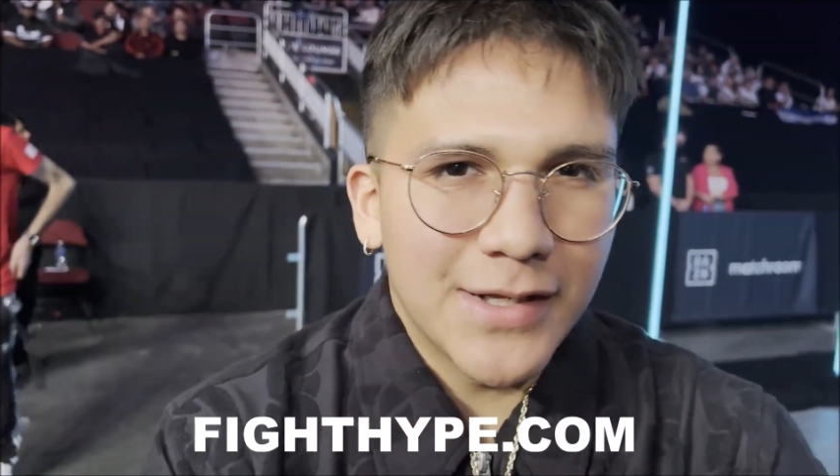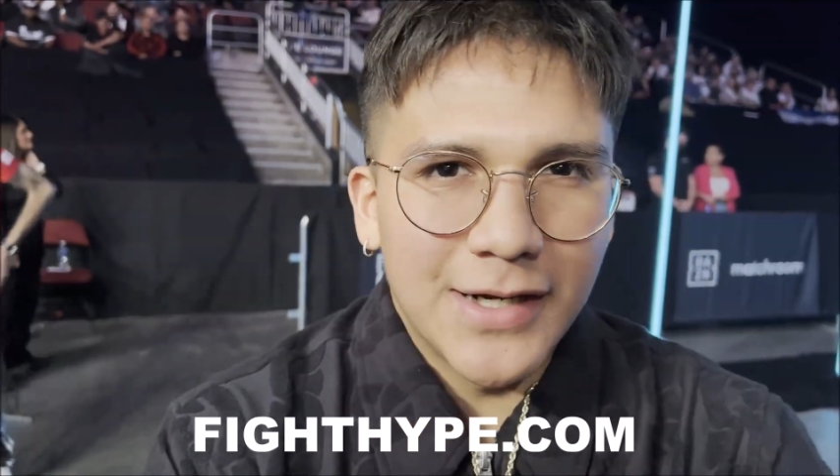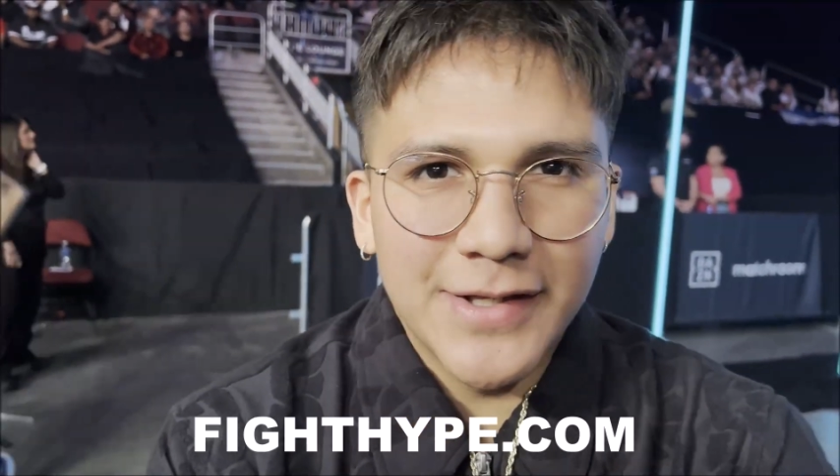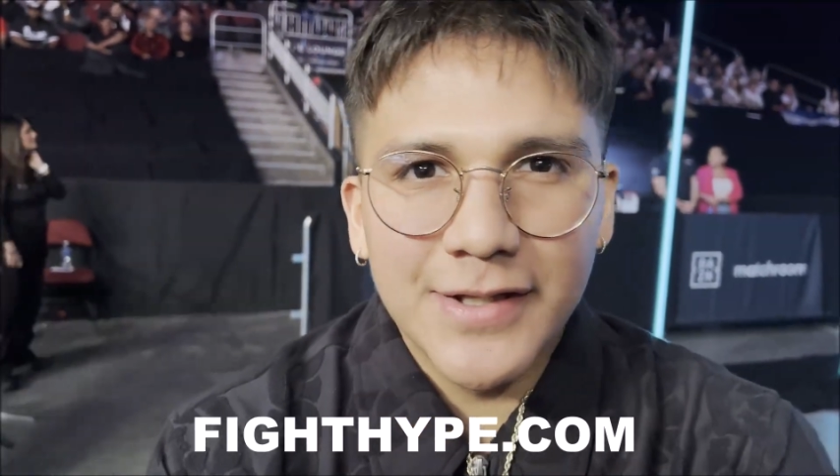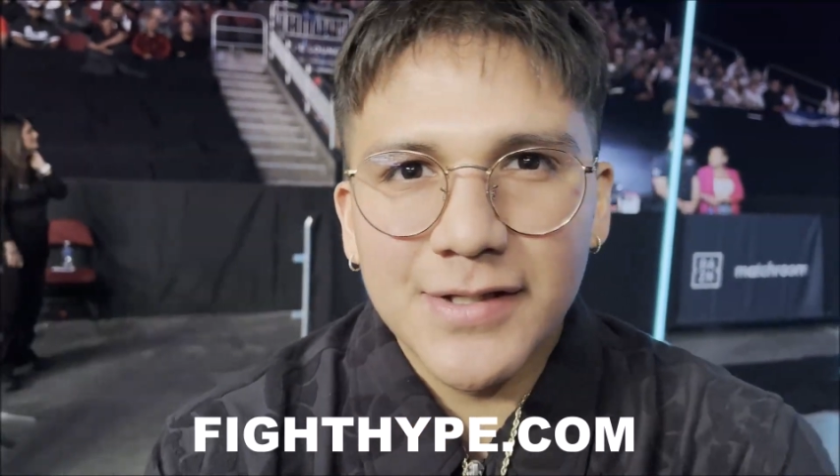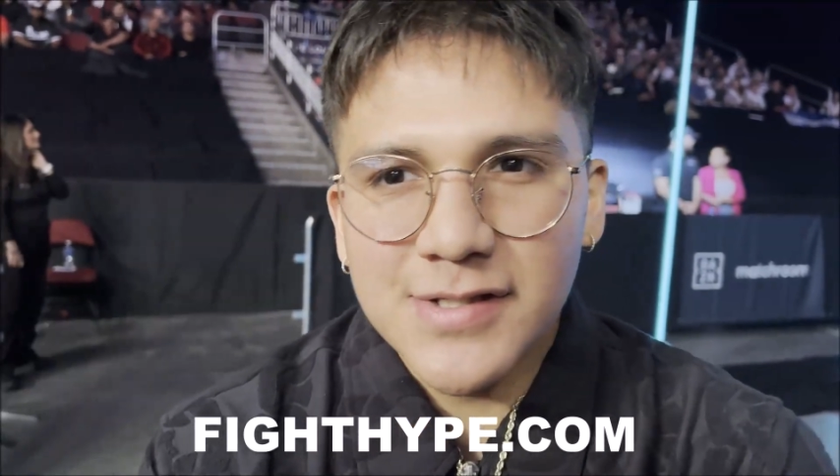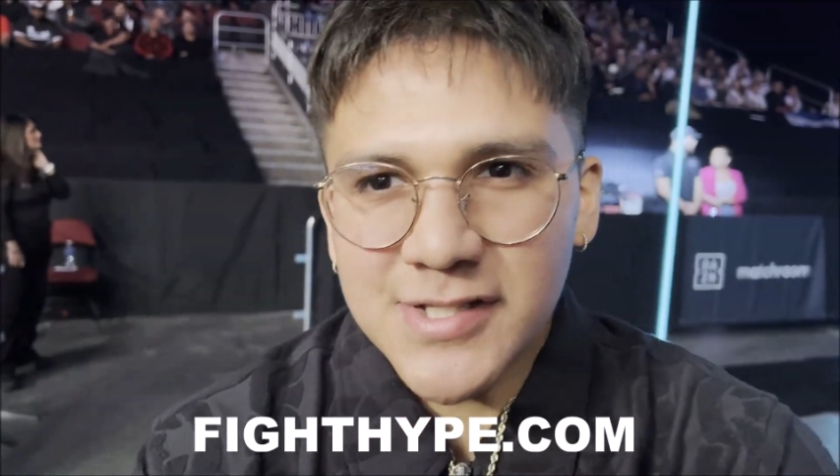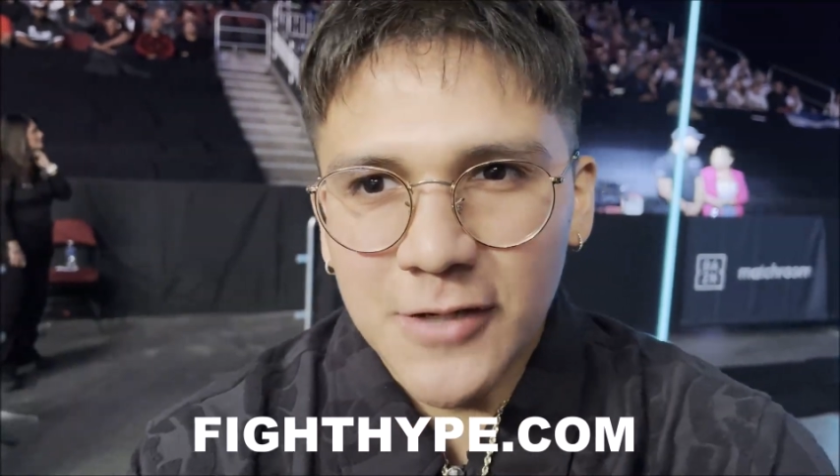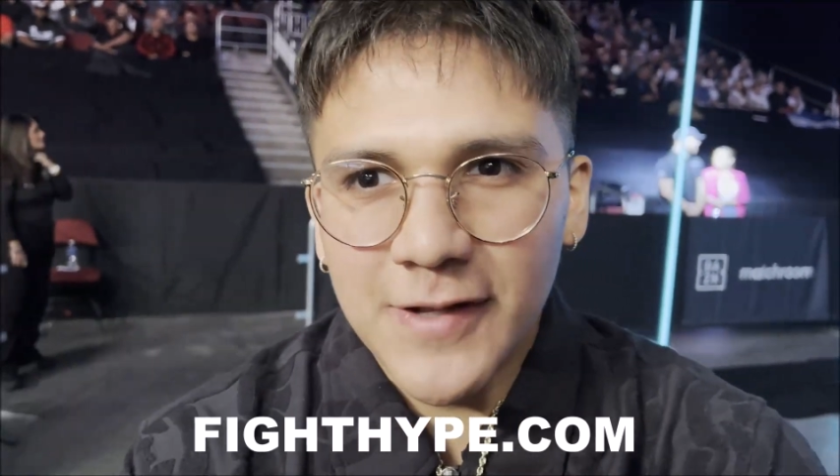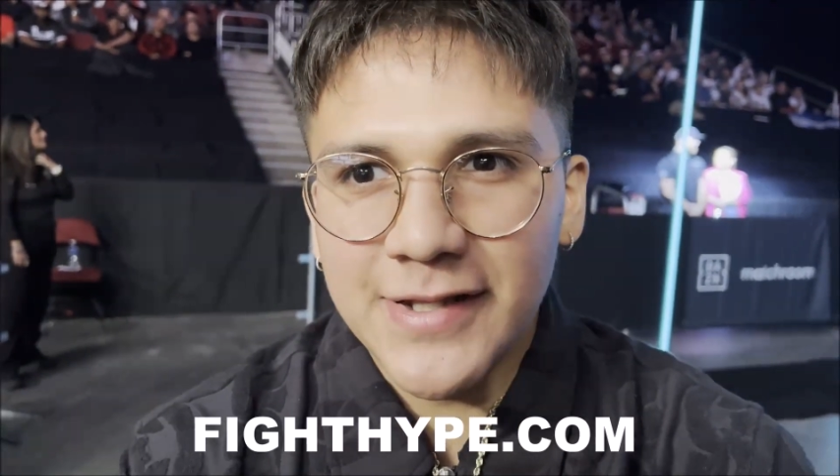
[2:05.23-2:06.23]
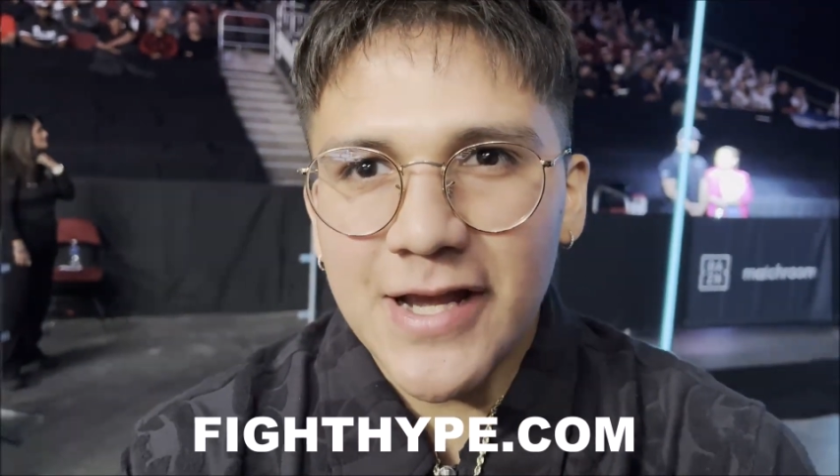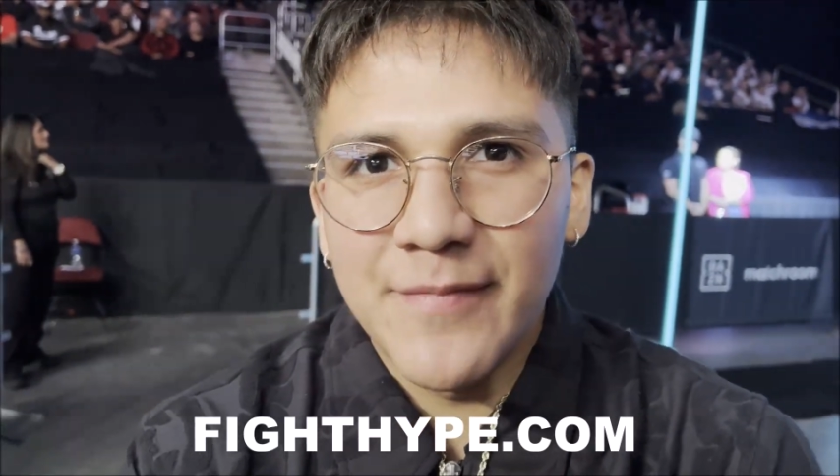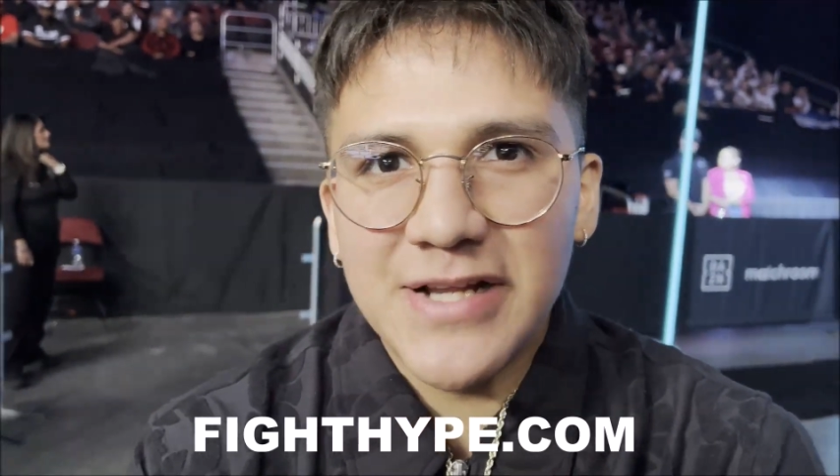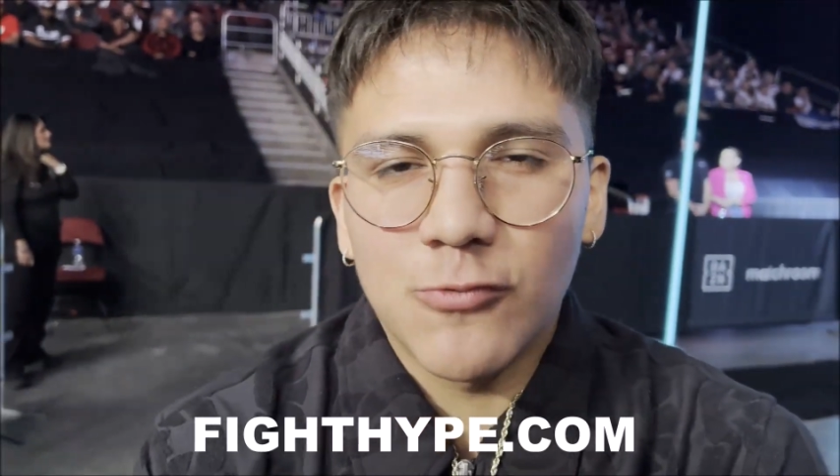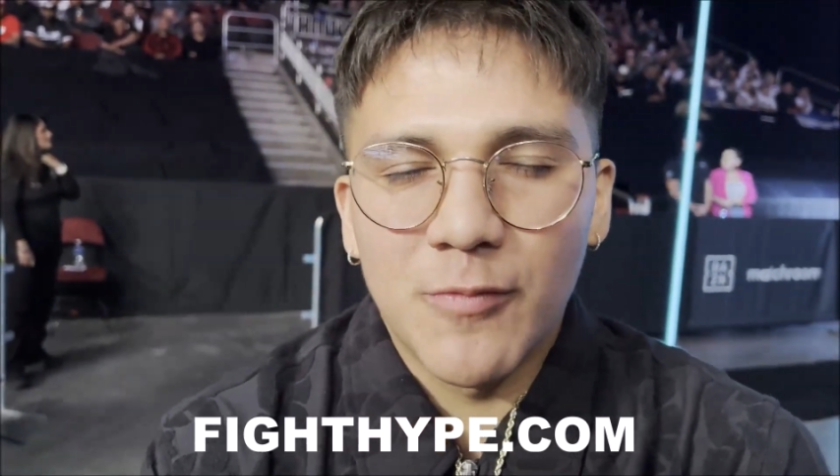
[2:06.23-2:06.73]
I, I think stuff like that
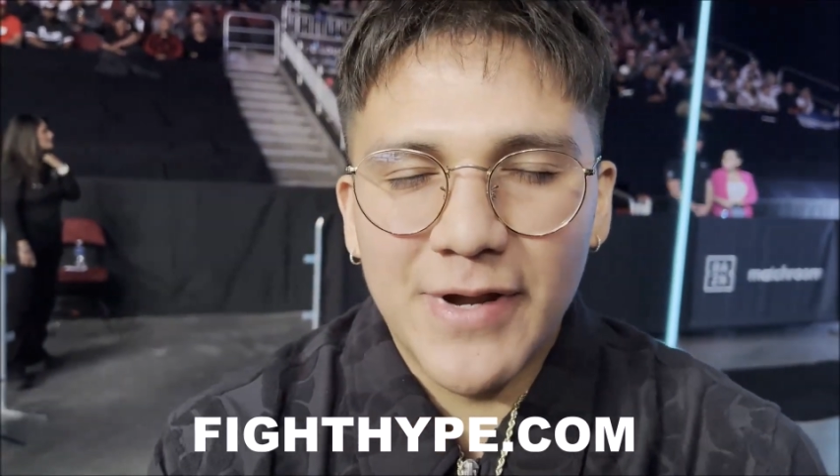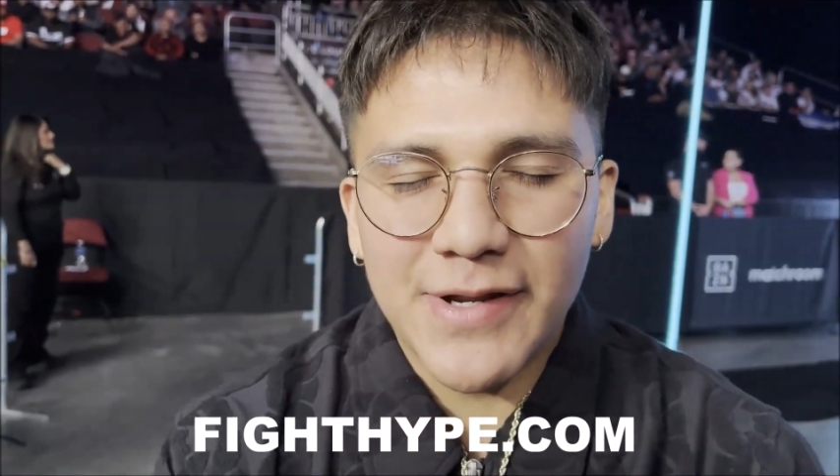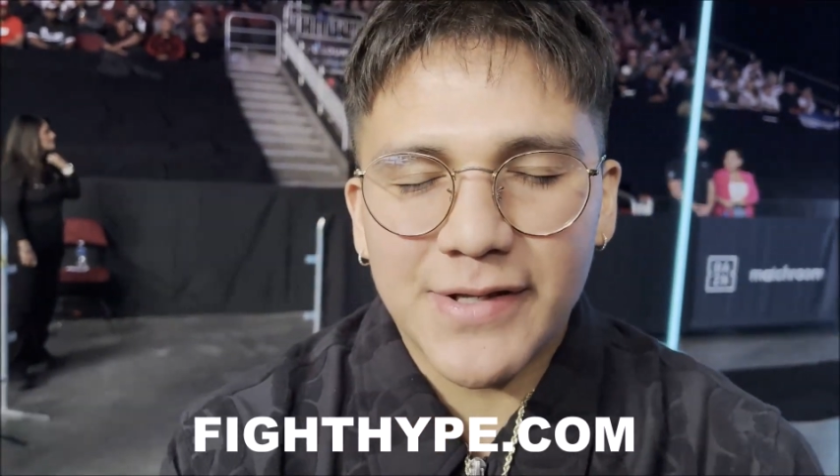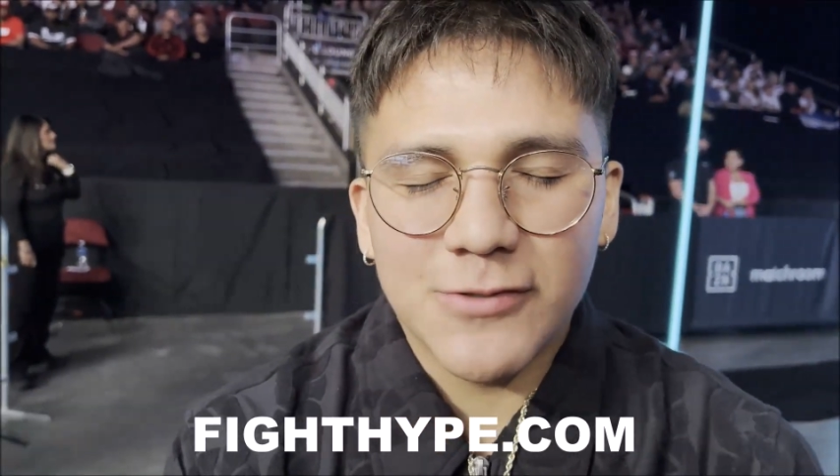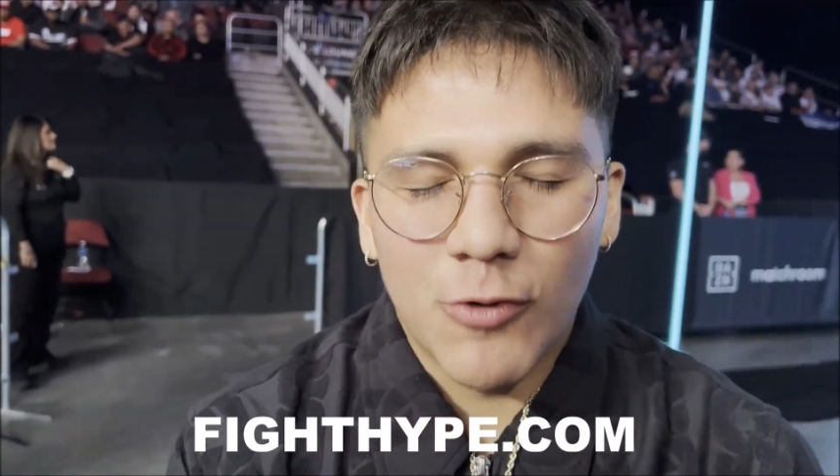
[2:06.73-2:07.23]
makes what, make,